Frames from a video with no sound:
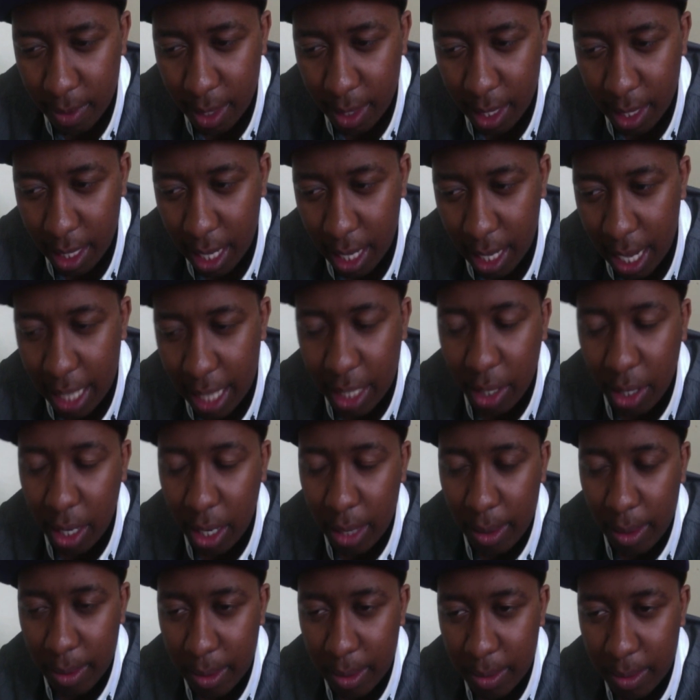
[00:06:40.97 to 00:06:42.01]
I
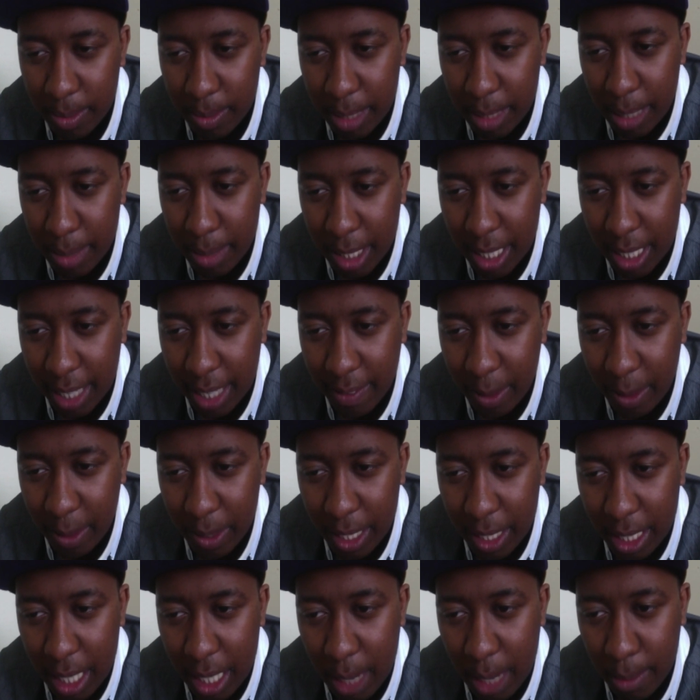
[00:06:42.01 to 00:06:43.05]
know, but I'm just giving you
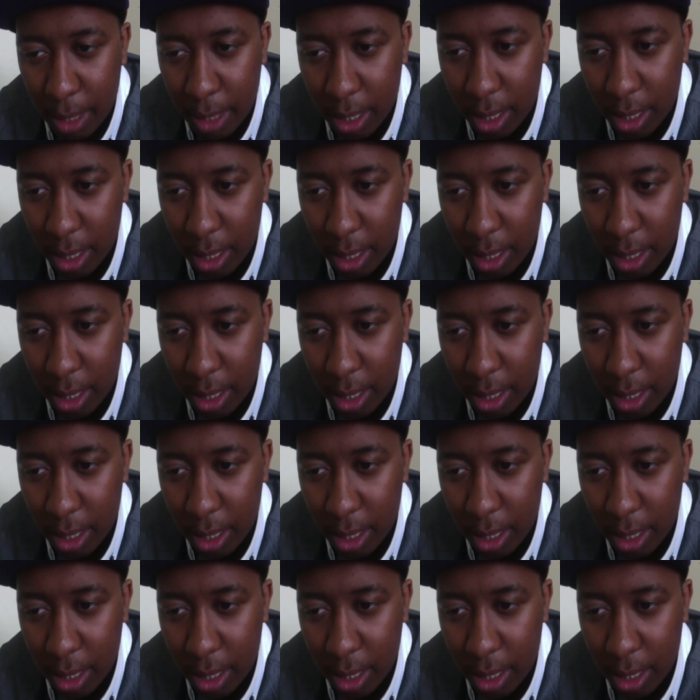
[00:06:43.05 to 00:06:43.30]
an example.